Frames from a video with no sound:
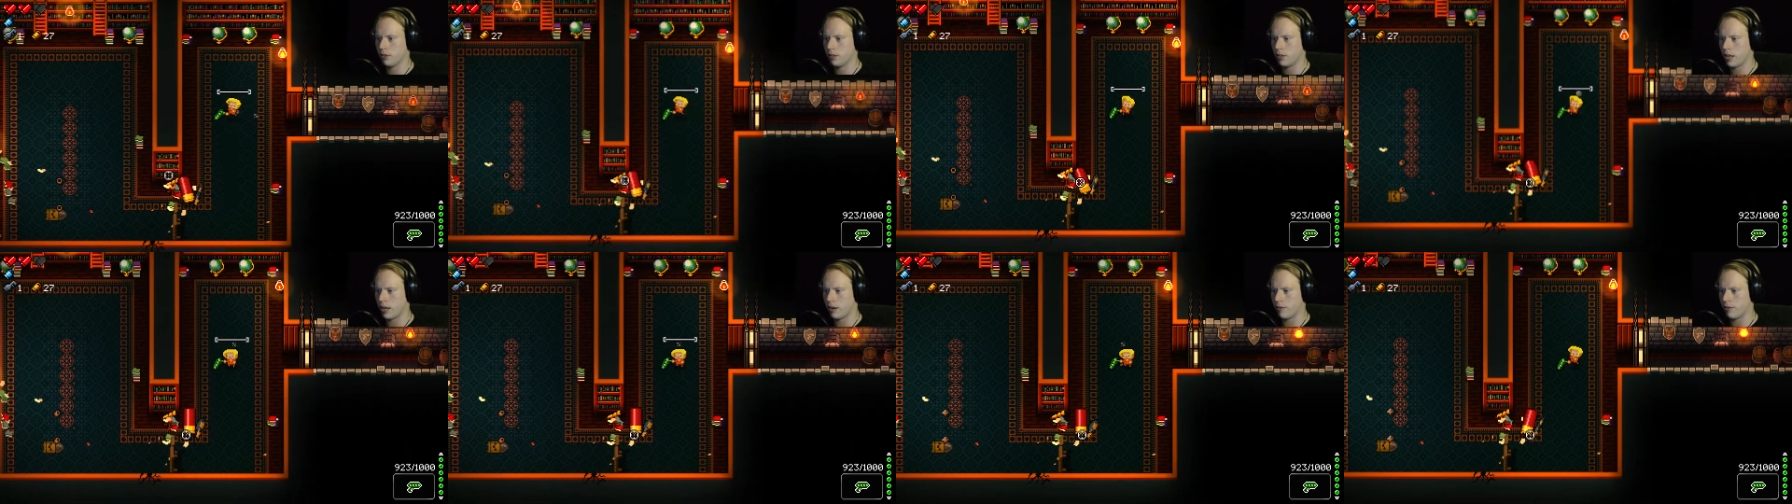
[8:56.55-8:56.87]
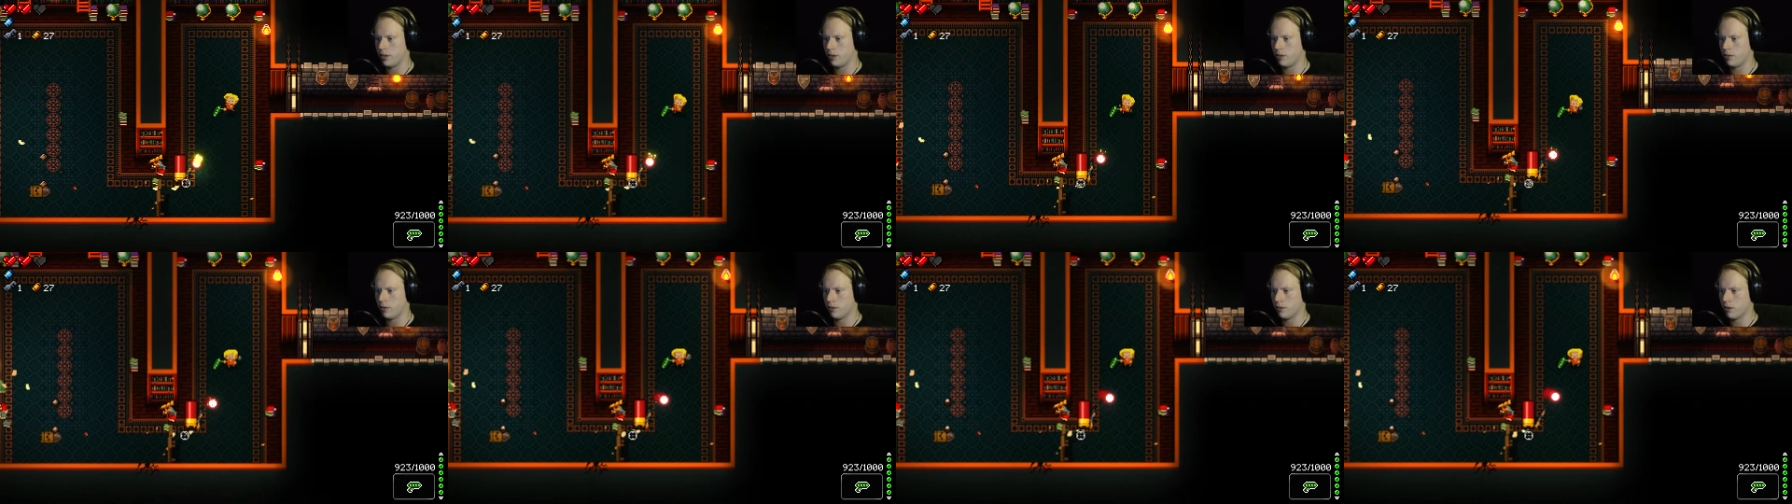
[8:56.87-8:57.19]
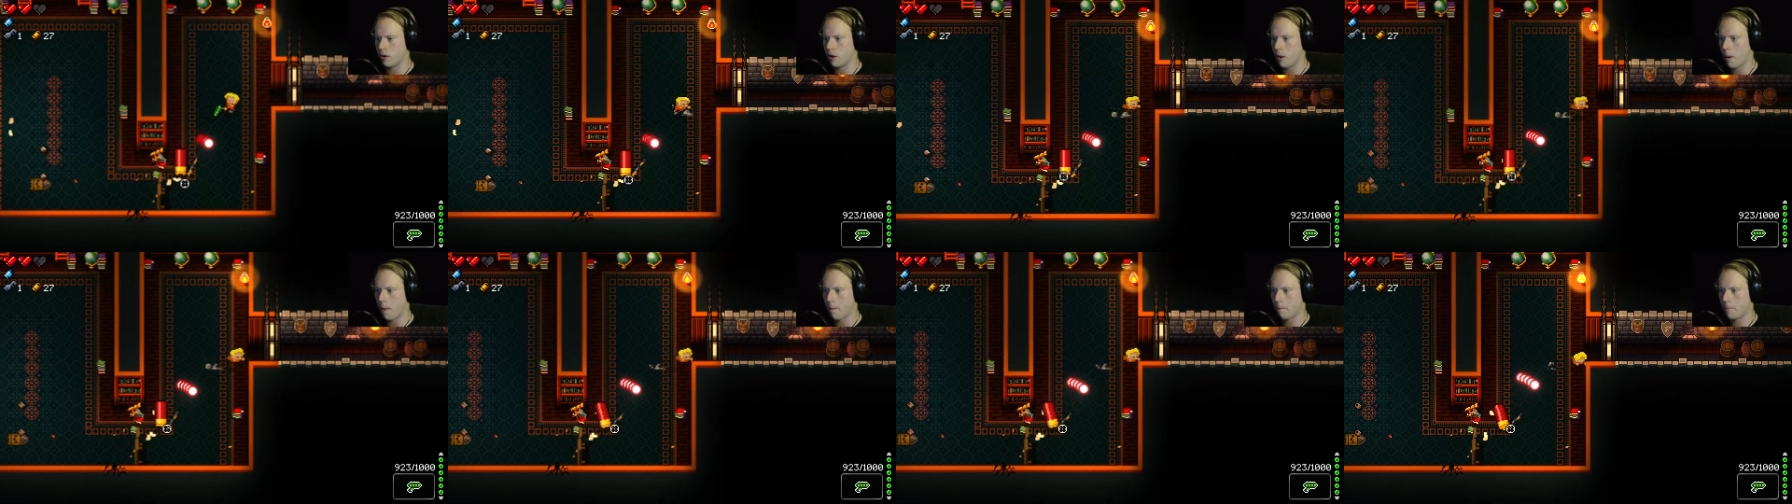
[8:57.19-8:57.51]
Gotta reload.
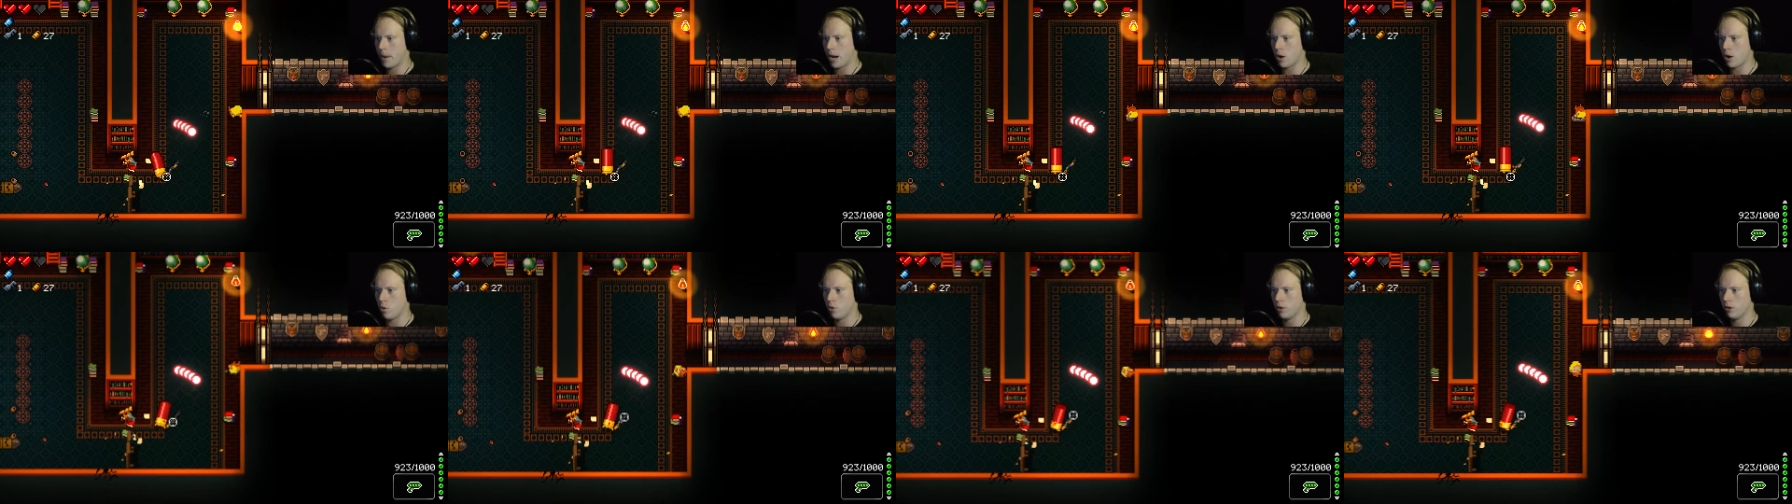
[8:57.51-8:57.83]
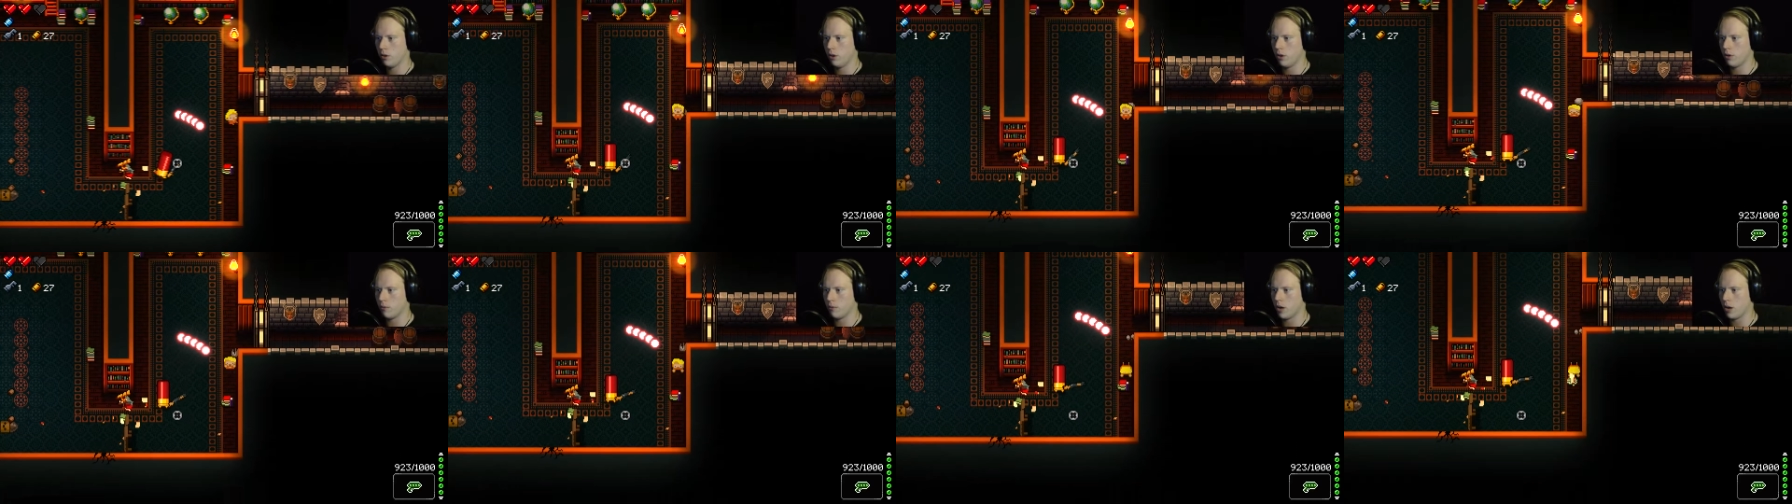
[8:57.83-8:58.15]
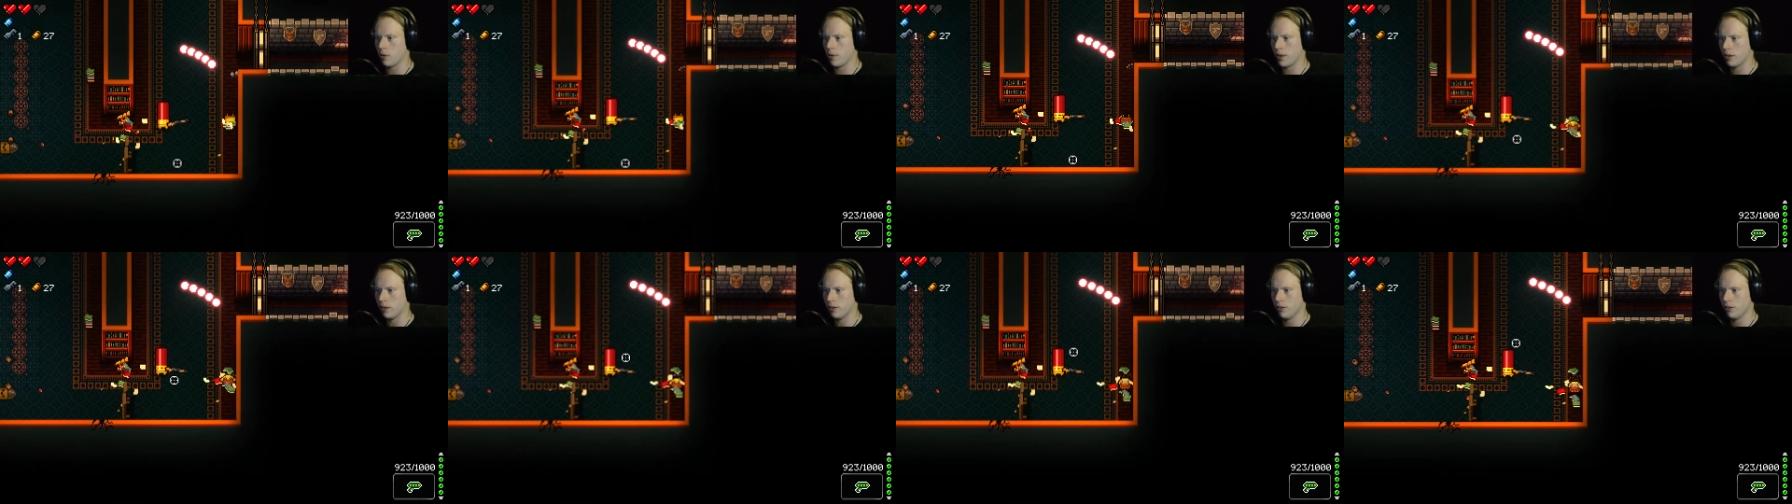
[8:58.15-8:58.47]
Oh,
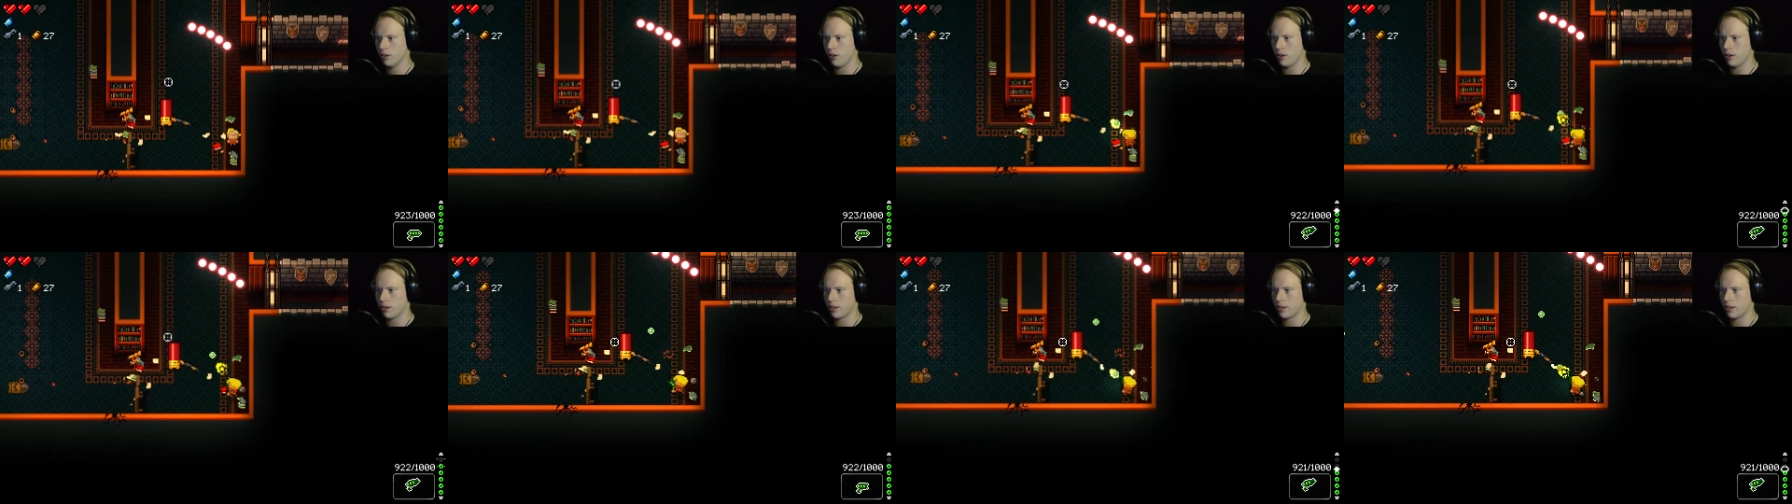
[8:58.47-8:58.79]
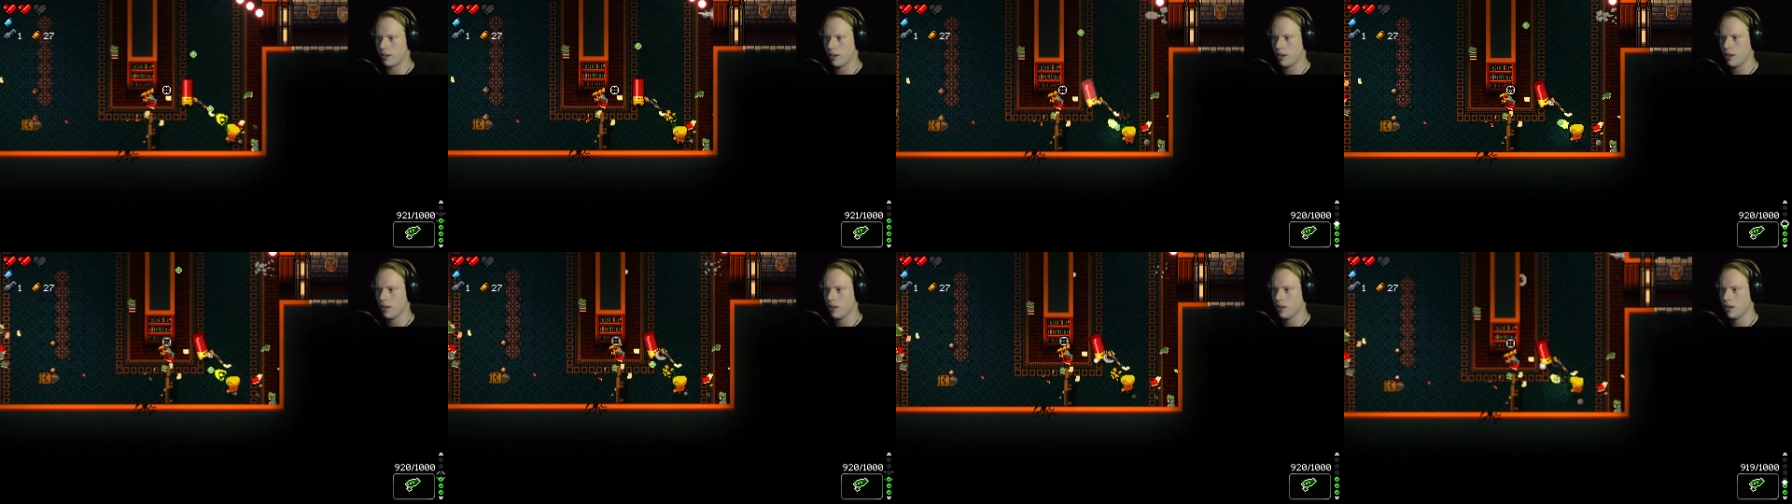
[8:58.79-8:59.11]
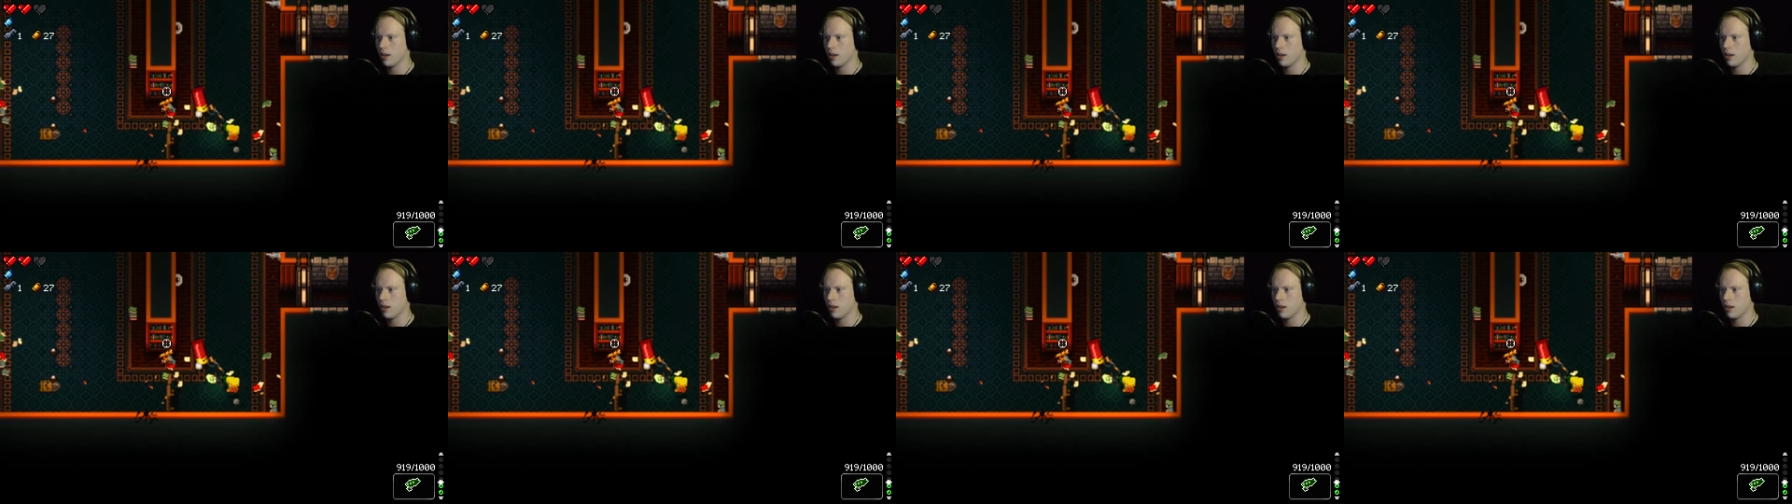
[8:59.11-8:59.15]
wrong way. Okay.